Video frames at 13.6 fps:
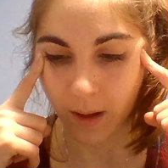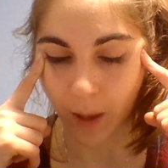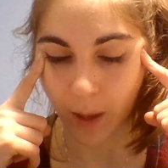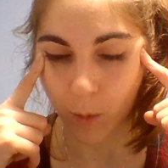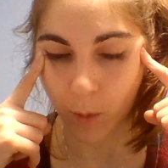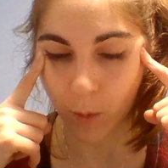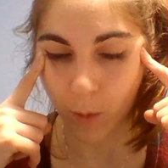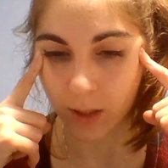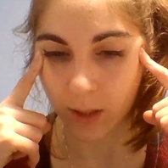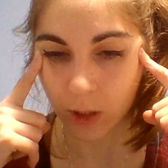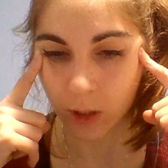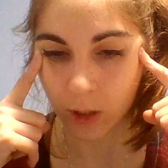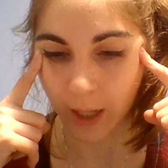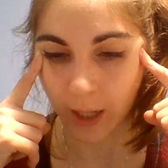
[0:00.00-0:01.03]
I
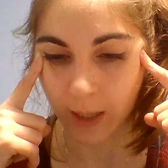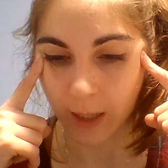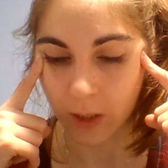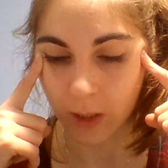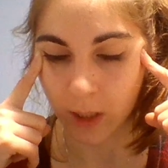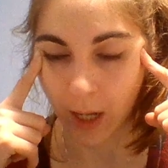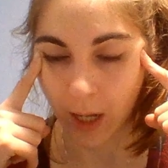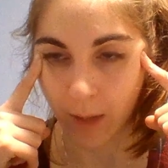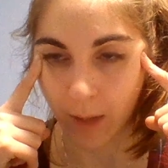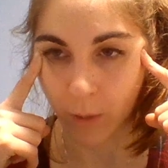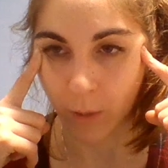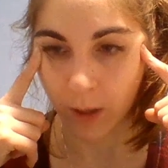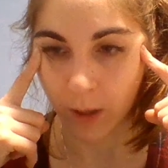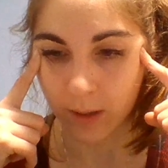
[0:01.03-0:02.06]
want change. I
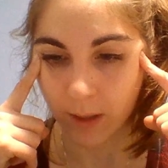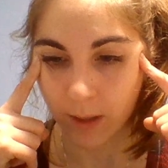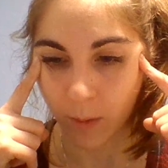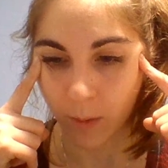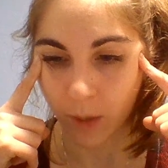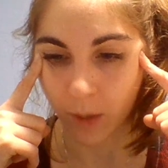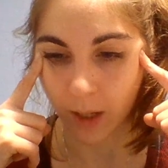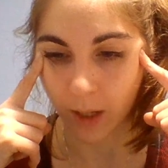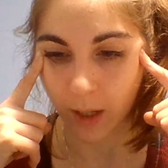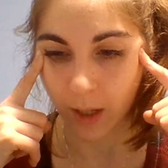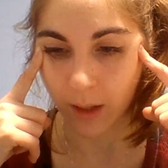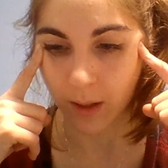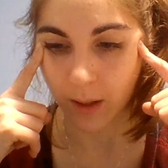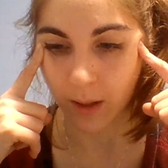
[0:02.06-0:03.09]
want
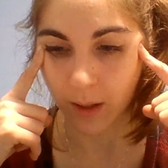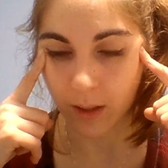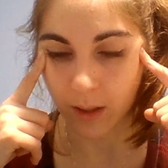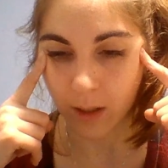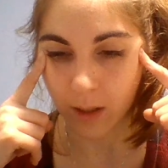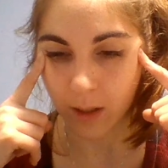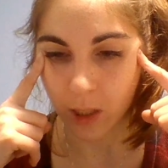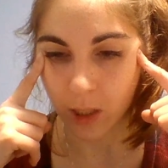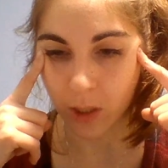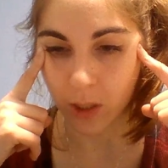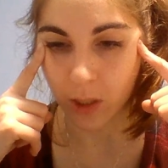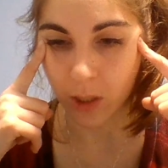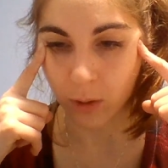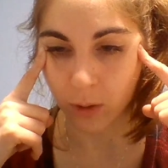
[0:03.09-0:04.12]
something
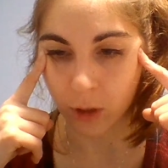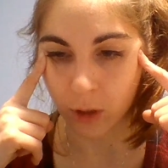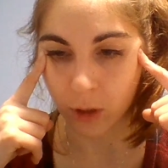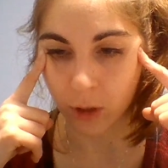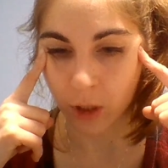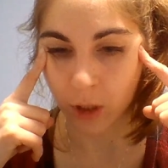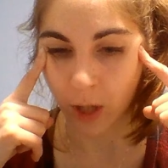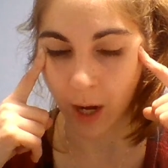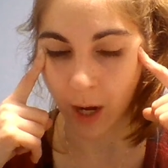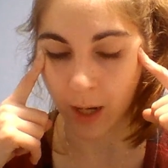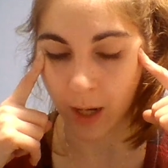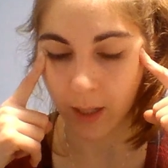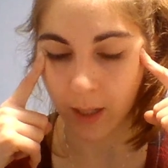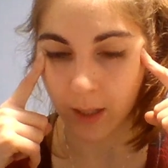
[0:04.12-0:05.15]
to
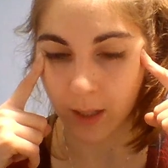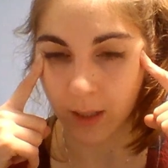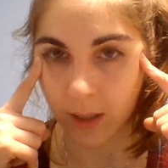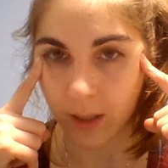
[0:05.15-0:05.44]
shock,